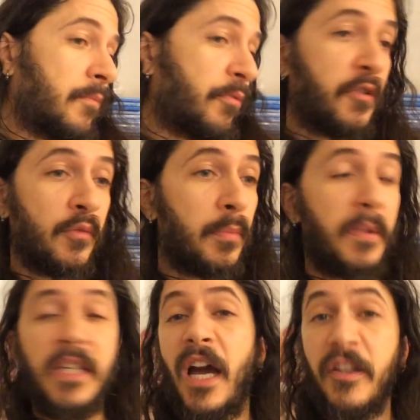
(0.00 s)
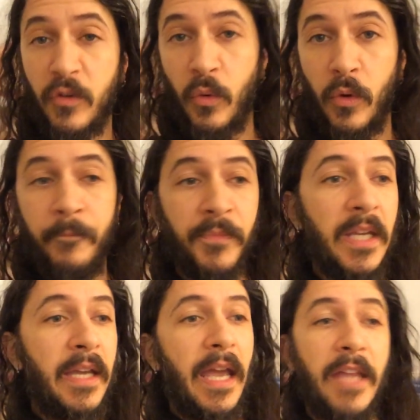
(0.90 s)
they're presumably high school,
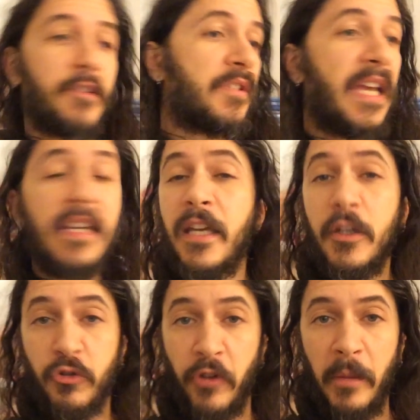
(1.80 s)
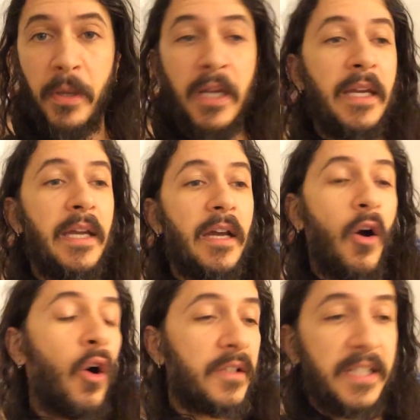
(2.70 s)
and they're taking a trip
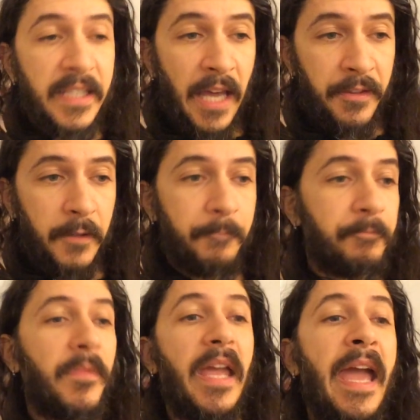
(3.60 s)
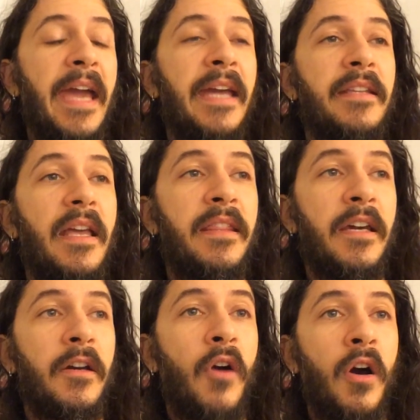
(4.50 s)
all together, and
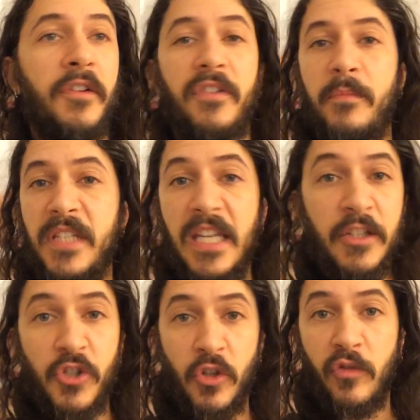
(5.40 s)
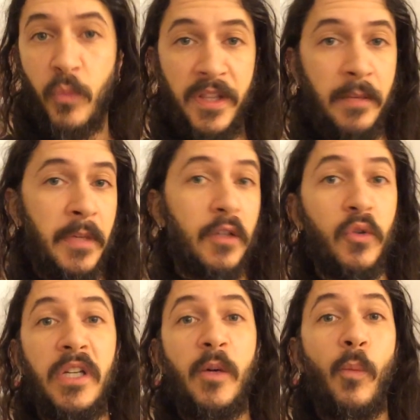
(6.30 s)
there are some teachers with them,
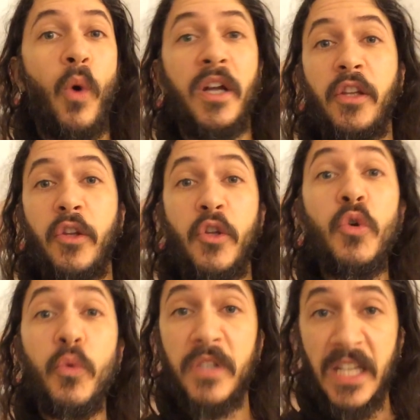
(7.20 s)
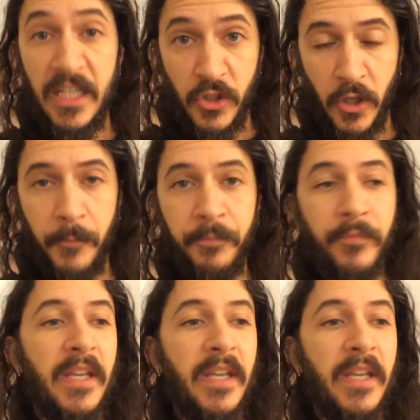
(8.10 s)
including one new teacher.